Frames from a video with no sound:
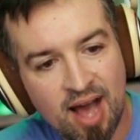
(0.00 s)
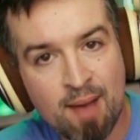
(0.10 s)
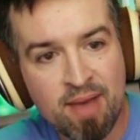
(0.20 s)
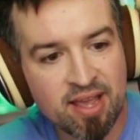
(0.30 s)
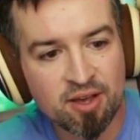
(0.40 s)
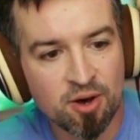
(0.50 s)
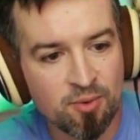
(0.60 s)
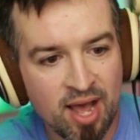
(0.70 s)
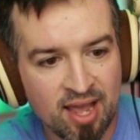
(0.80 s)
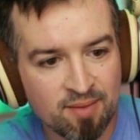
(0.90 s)
I make it go
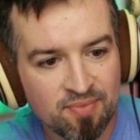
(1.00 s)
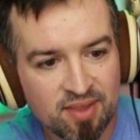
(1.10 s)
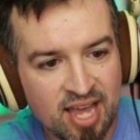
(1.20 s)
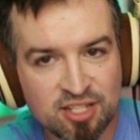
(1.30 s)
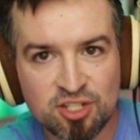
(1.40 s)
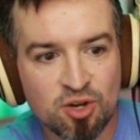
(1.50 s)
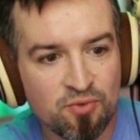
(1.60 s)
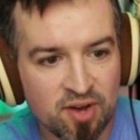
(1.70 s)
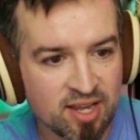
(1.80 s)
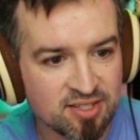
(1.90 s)
away. It's so
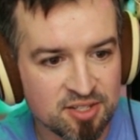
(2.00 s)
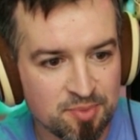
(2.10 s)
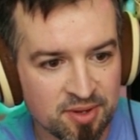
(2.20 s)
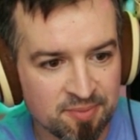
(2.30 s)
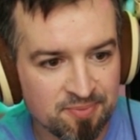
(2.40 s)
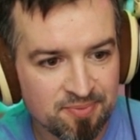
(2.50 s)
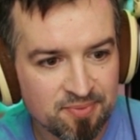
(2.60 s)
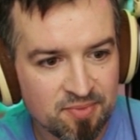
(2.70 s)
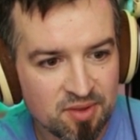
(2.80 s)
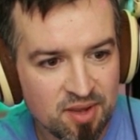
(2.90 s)
fucking stupid.
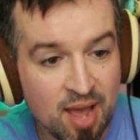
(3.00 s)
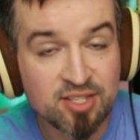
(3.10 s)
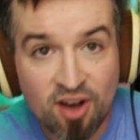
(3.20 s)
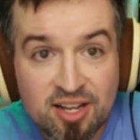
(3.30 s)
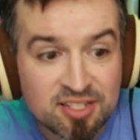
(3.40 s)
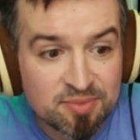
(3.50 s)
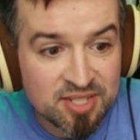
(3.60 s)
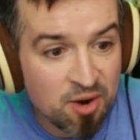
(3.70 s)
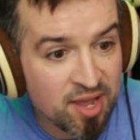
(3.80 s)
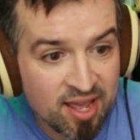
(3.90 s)
It's awesome
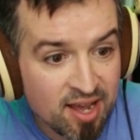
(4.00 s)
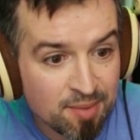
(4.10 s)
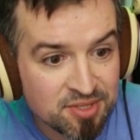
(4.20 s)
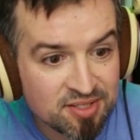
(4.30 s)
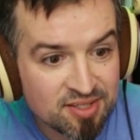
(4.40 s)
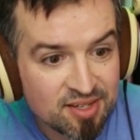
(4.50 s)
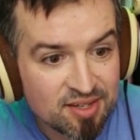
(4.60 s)
because I don't get hiccups.